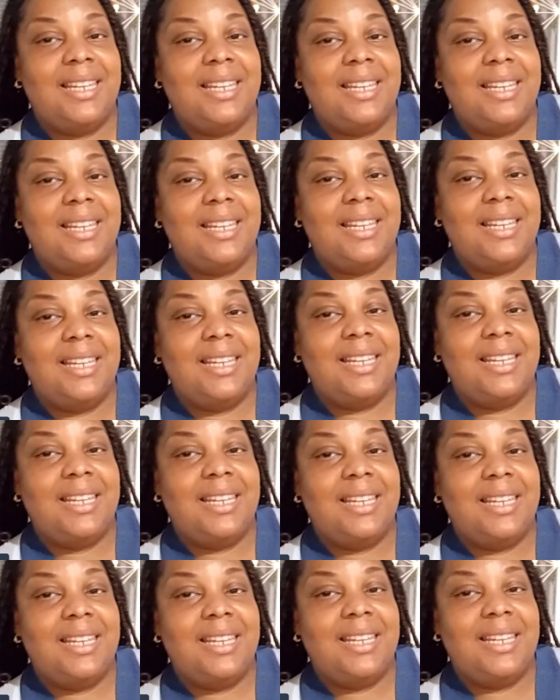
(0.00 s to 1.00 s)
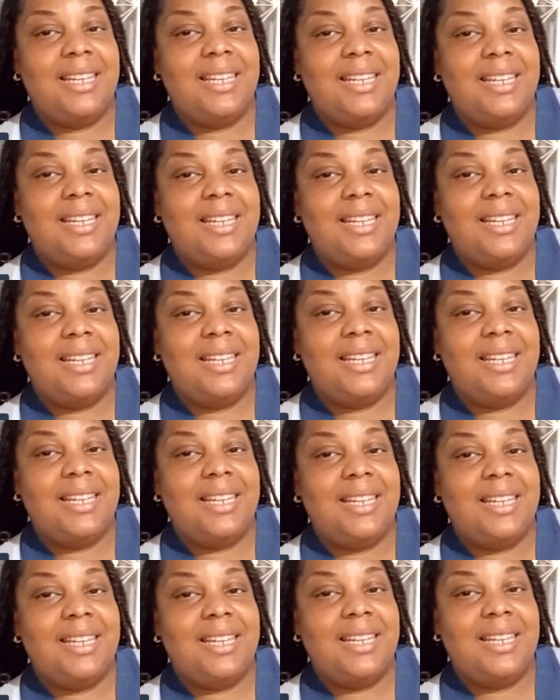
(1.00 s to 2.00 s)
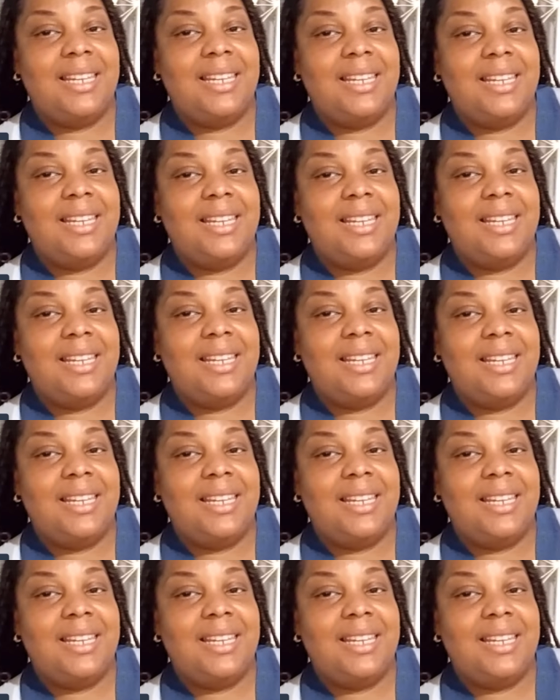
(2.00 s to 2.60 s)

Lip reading: look at all else that we do have. So I